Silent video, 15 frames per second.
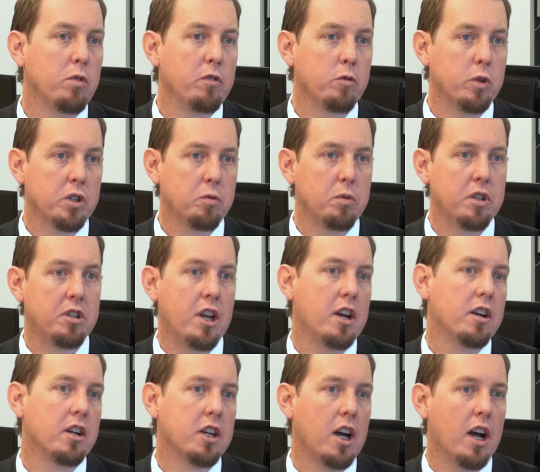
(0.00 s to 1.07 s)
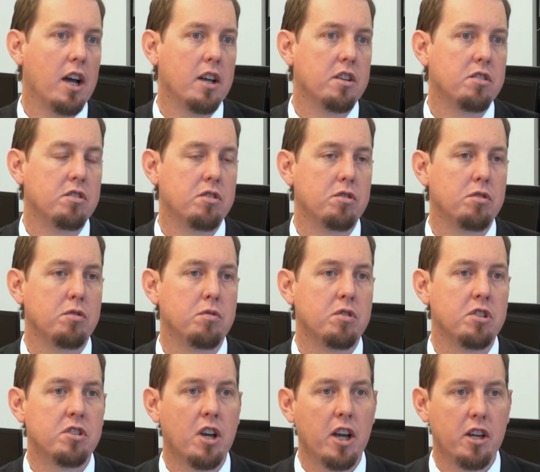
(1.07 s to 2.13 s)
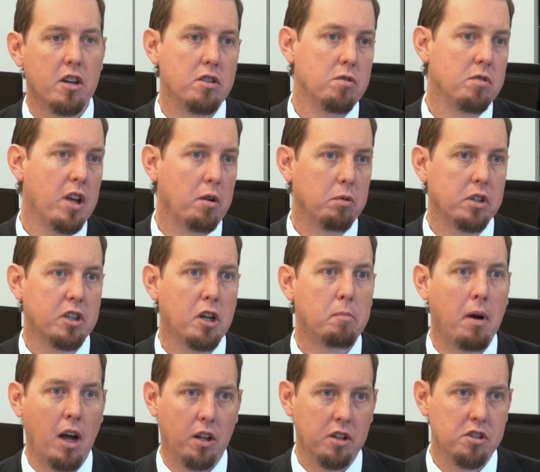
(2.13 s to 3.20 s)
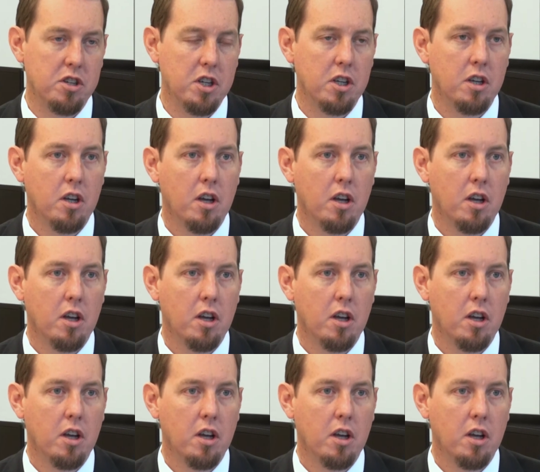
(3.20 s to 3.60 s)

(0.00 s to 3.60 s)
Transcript: We've worked with TERACAI to design a new network topology.